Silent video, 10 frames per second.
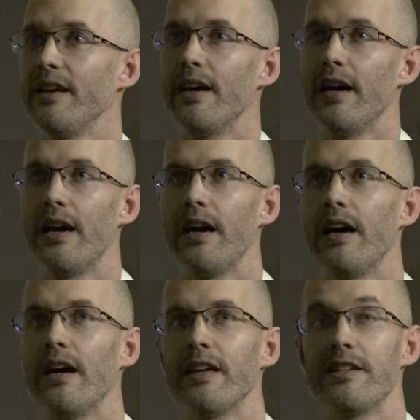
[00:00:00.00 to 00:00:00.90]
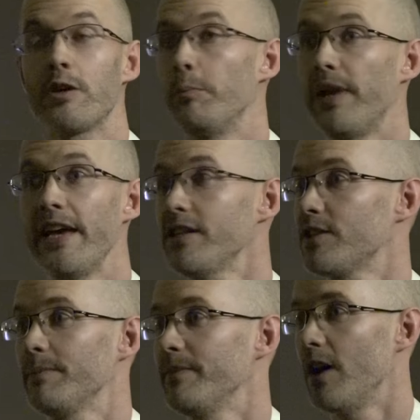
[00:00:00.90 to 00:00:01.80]
uh, his
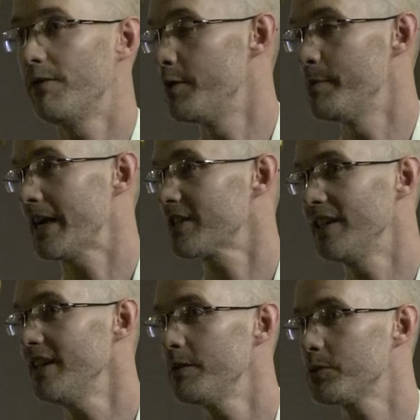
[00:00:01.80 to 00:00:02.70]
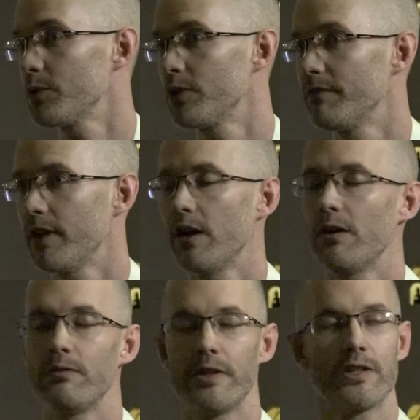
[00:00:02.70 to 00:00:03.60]
complaints of him, actually. He was sort of like,
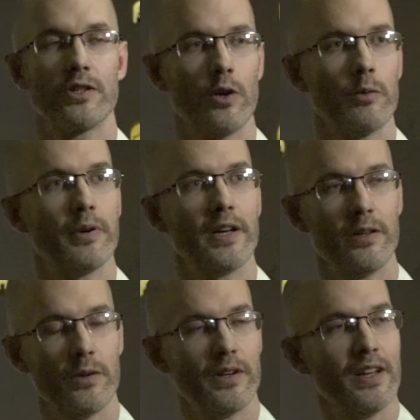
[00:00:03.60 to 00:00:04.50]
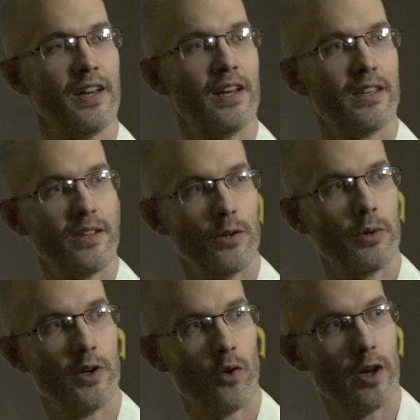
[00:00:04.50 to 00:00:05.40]
oh, Rachungpa, you,
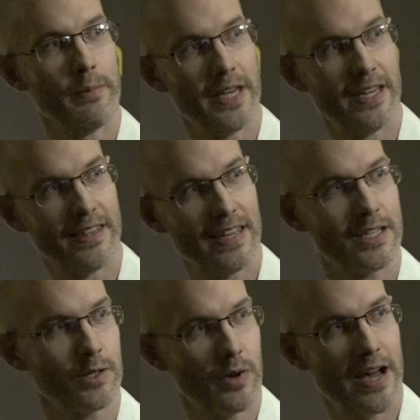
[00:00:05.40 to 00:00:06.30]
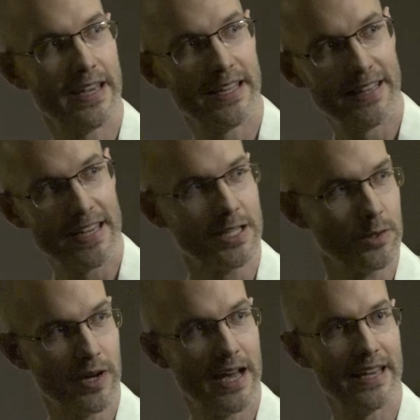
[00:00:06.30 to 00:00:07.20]
you annoy me in this way and
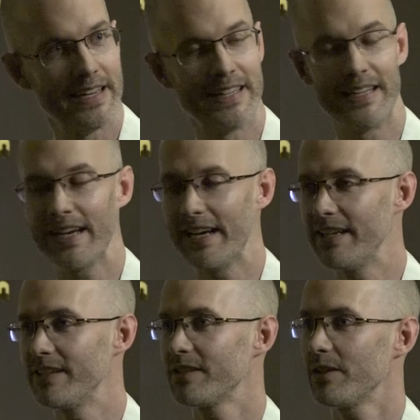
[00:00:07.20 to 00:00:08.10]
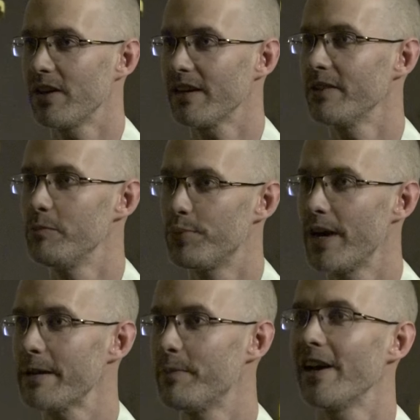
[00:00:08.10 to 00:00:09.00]
this way, and, and oh, you
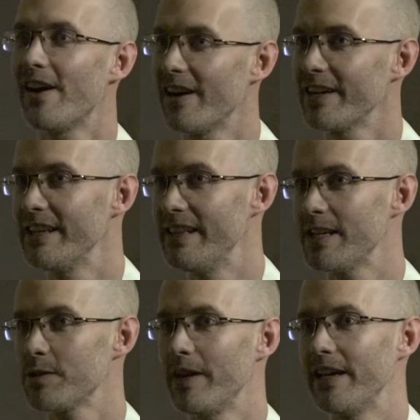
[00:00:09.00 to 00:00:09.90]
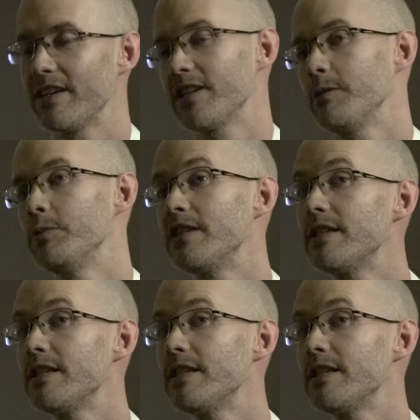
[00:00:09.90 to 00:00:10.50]
break my heart in this way. because he was a